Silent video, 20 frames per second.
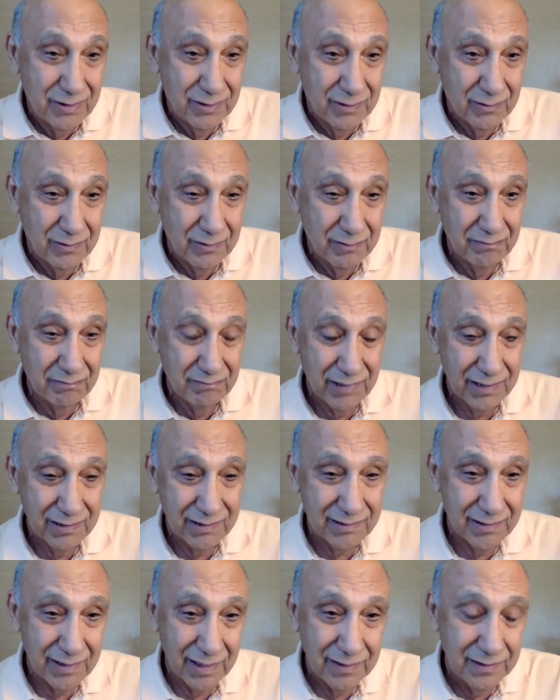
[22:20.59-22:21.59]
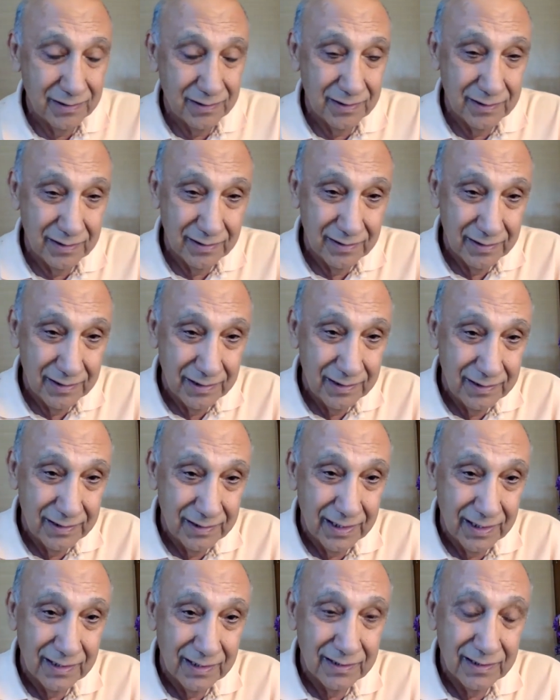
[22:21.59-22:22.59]
you know, they studied it in
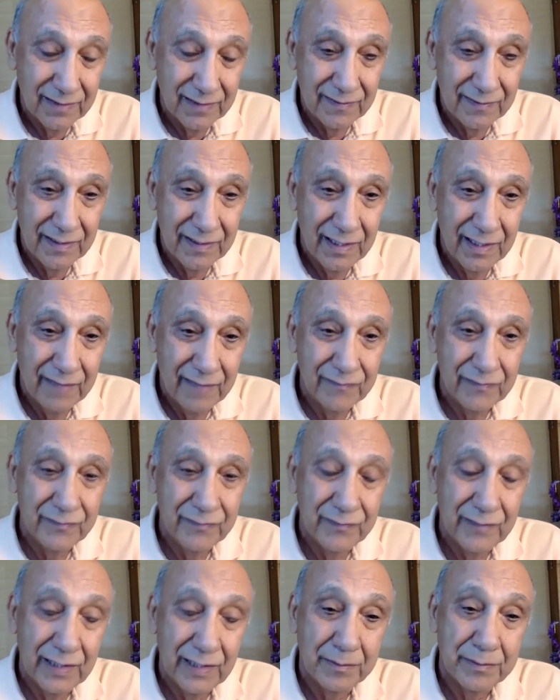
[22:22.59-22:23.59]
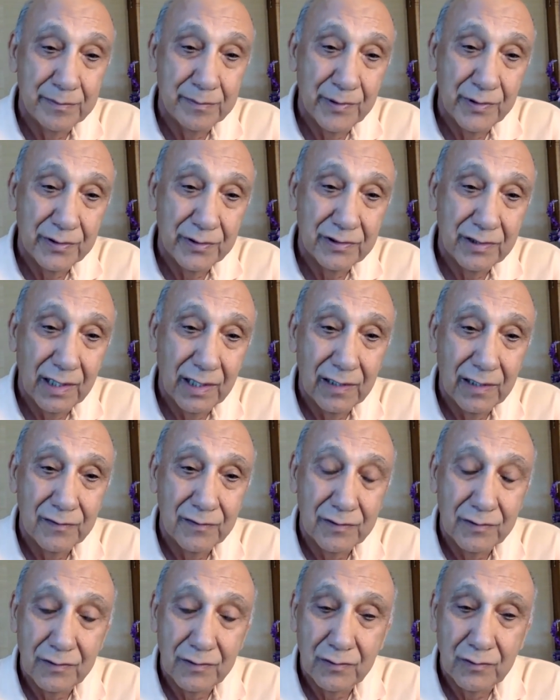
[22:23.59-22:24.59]
detail and they have developed
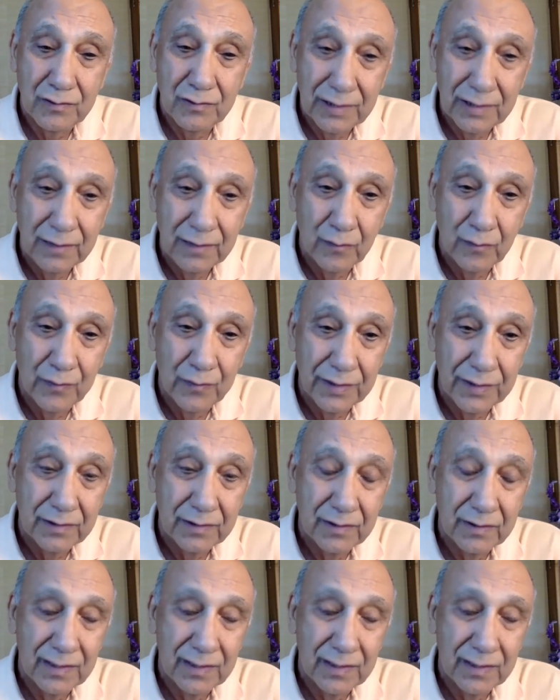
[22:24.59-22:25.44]
methodologies to deal with it